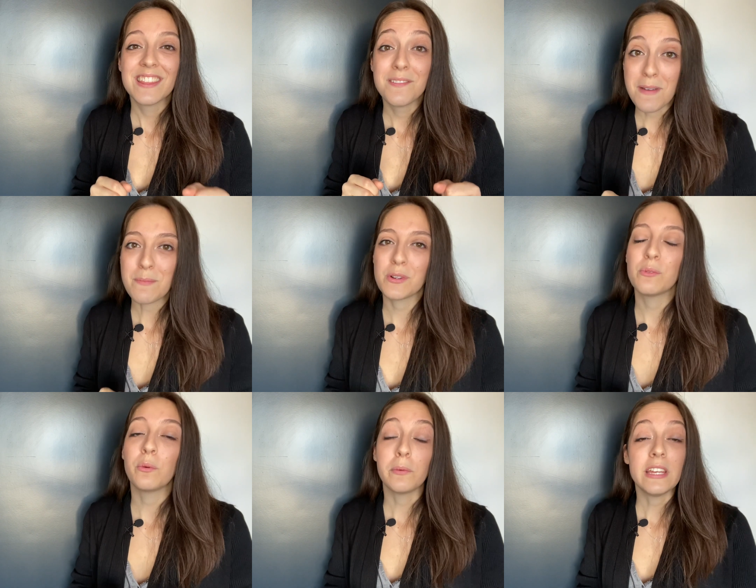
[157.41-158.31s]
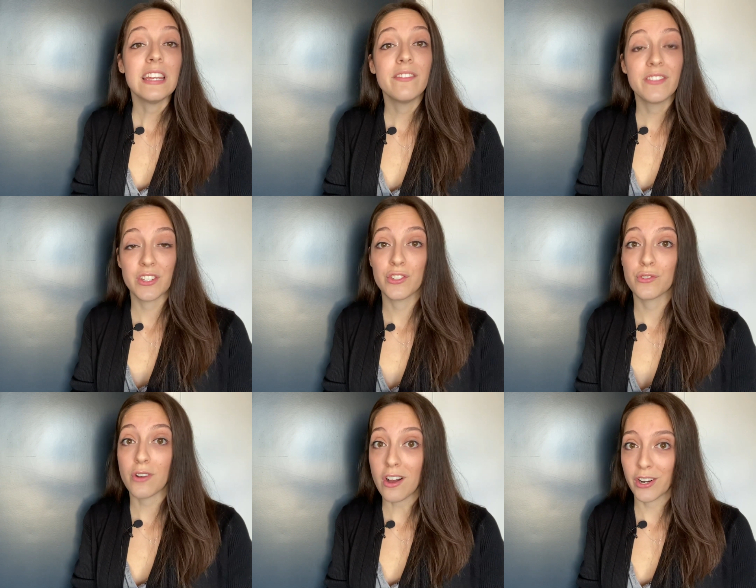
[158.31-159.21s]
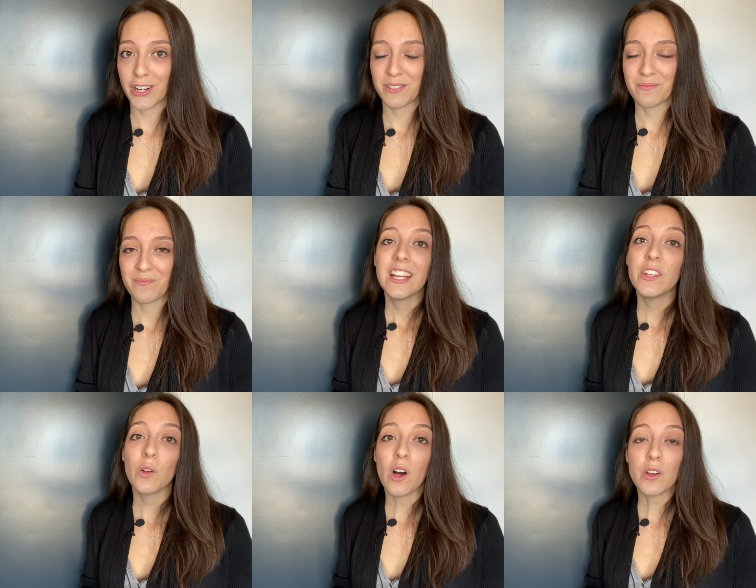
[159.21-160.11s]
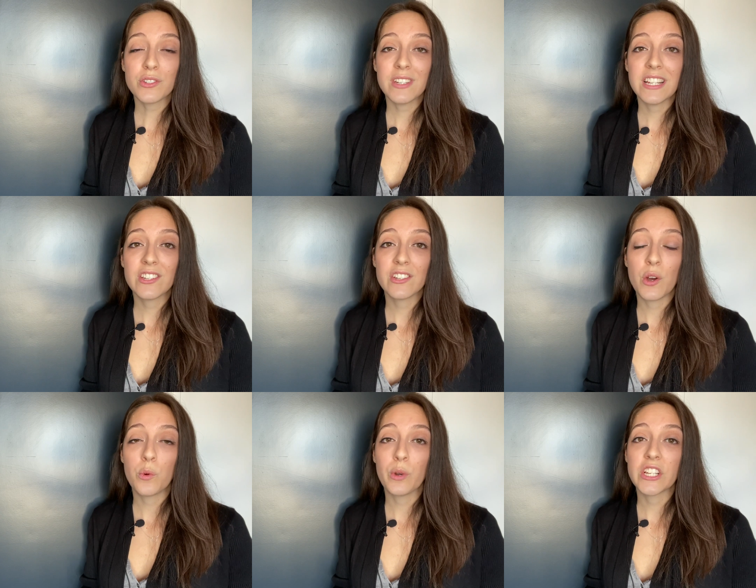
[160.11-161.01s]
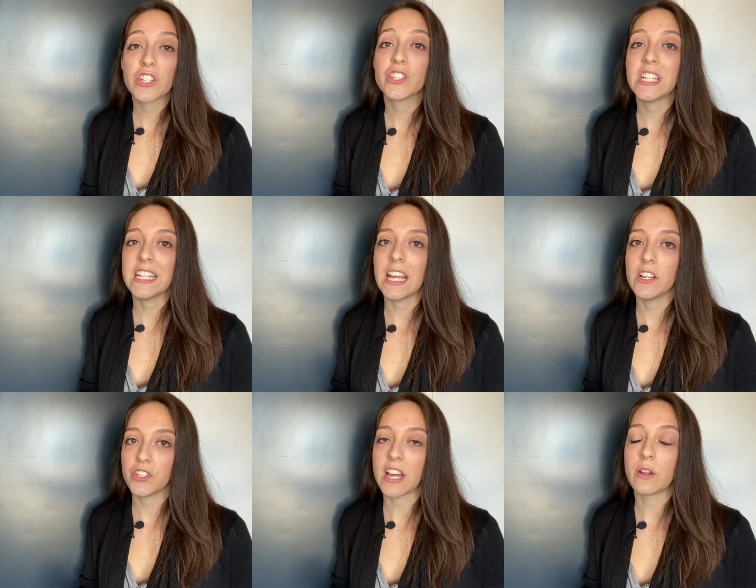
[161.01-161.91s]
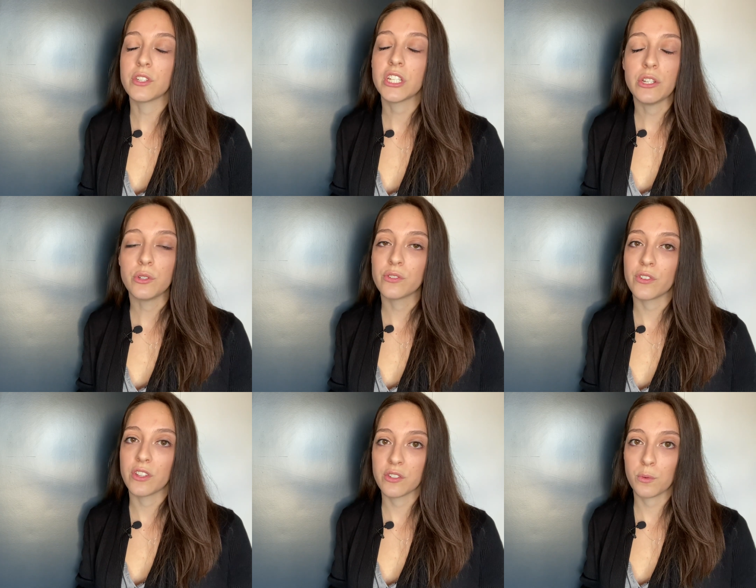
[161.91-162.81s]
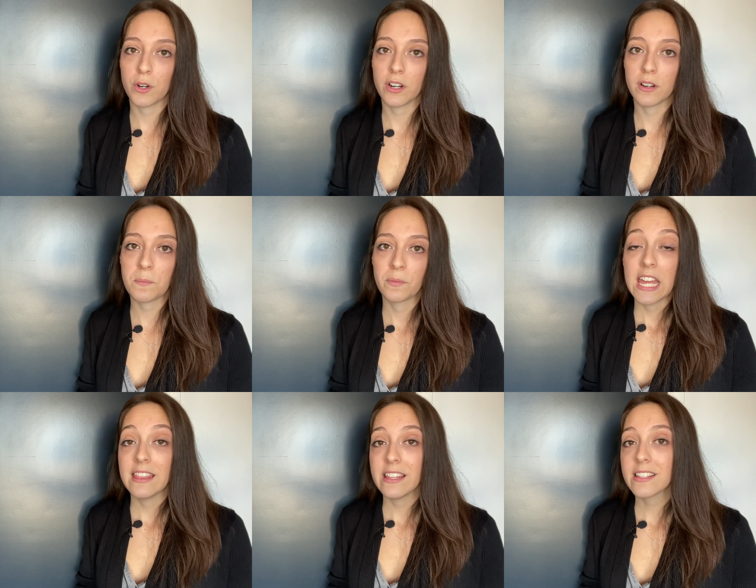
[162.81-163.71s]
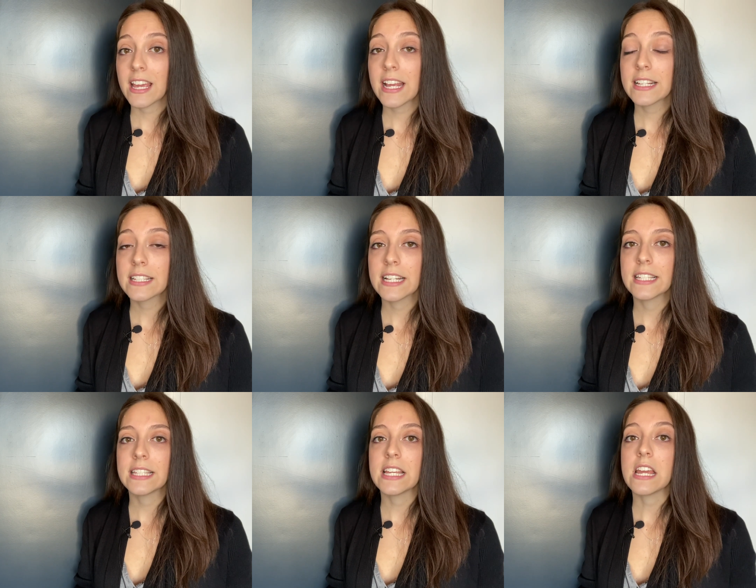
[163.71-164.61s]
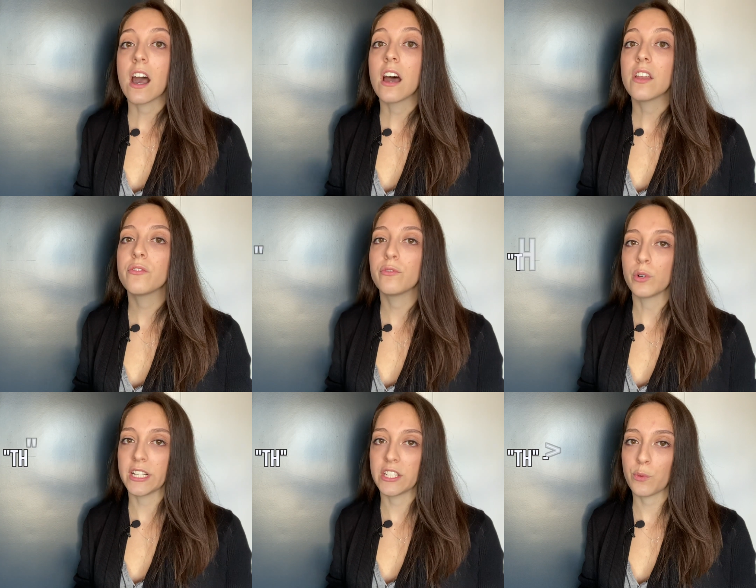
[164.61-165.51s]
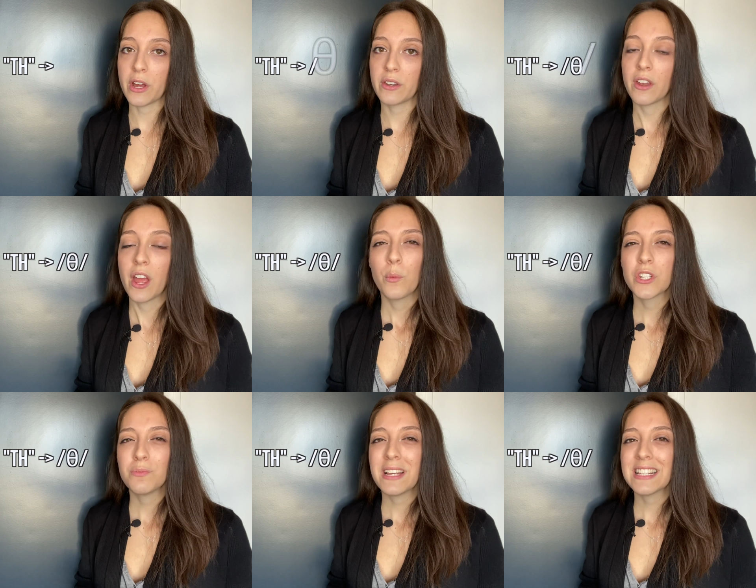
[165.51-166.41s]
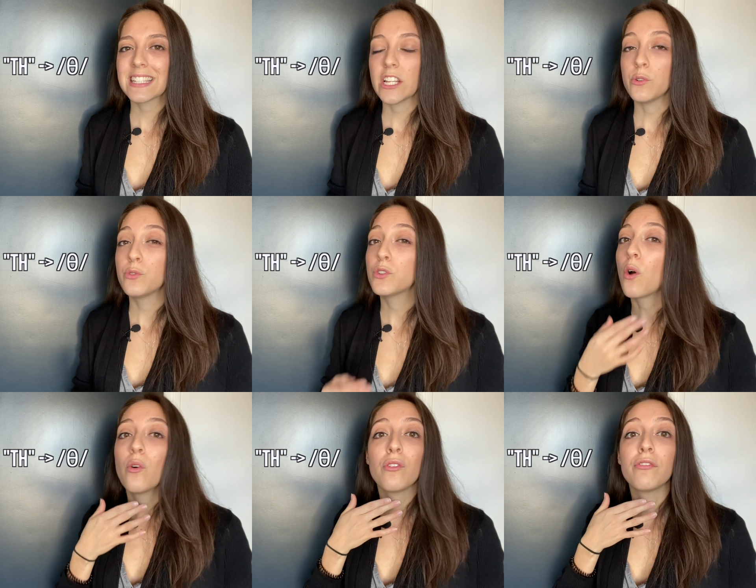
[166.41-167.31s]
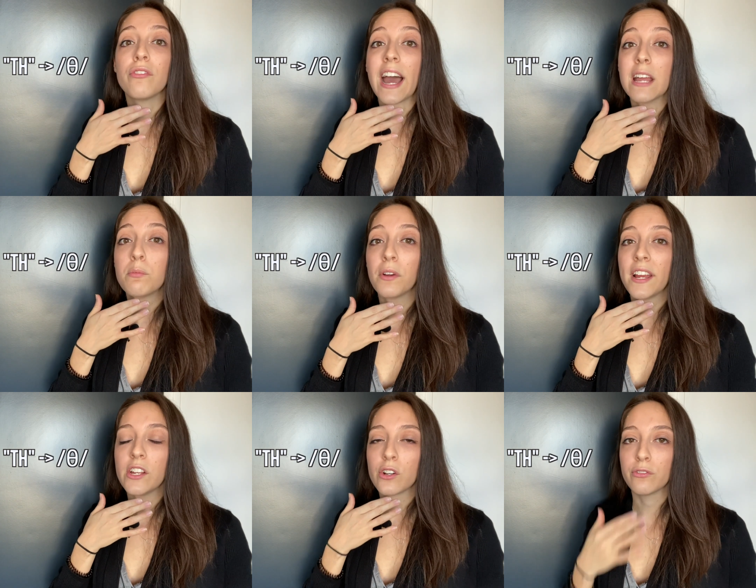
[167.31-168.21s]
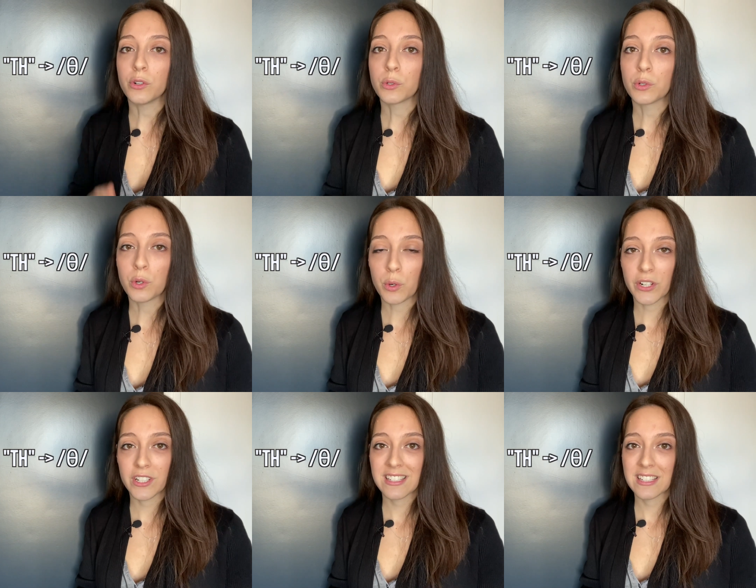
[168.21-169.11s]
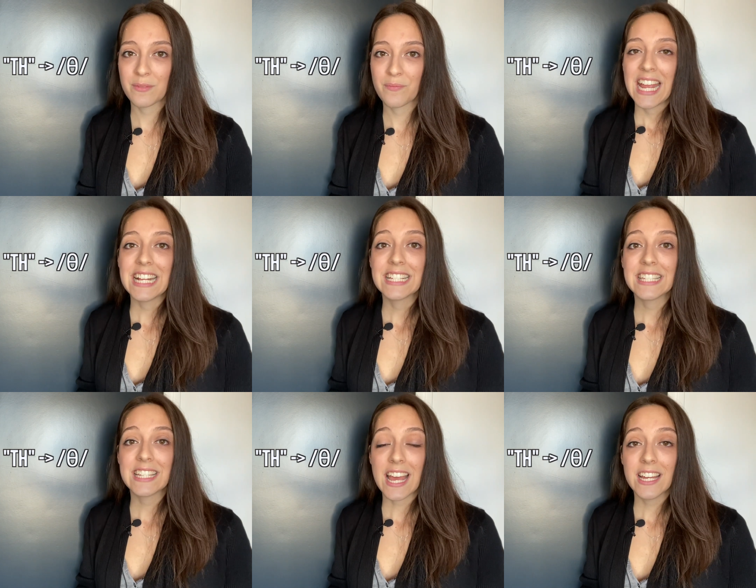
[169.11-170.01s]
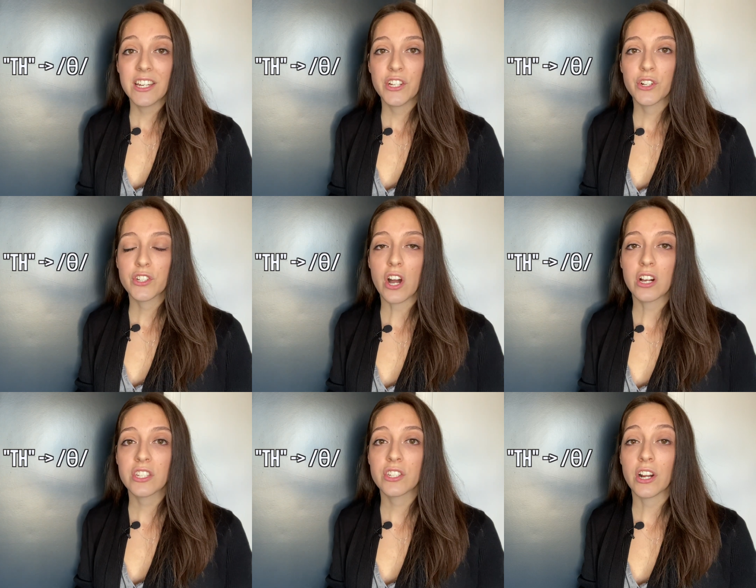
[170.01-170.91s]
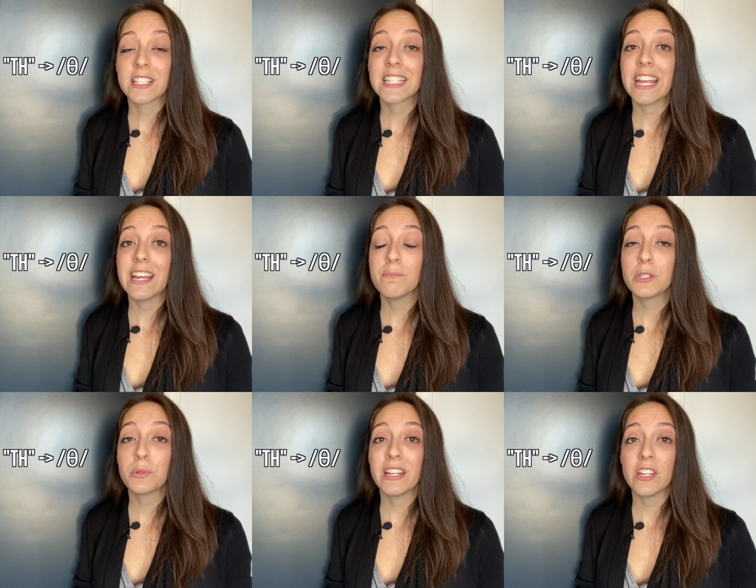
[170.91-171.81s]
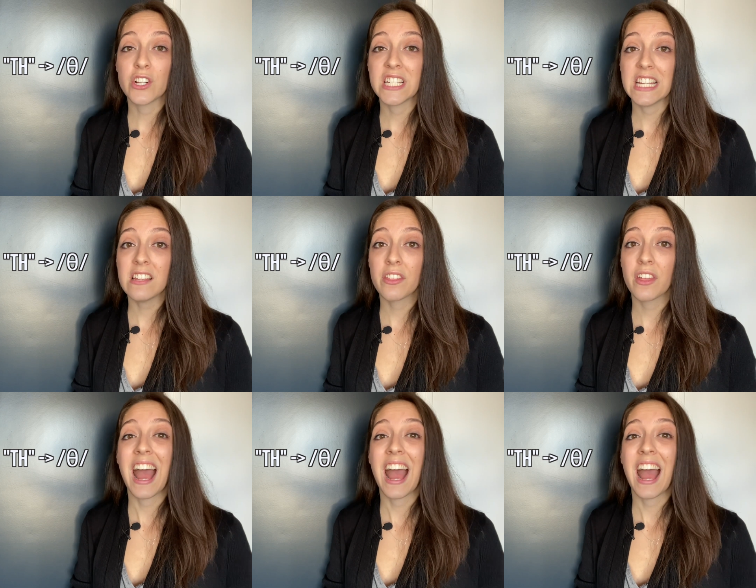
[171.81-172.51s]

the memory will be even stronger. You'll also need to know which T H sound to use for this word. In this case, it's the unvoiced one, which means that you don't vibrate your vocal cords. Instead, your tongue starts in between your teeth,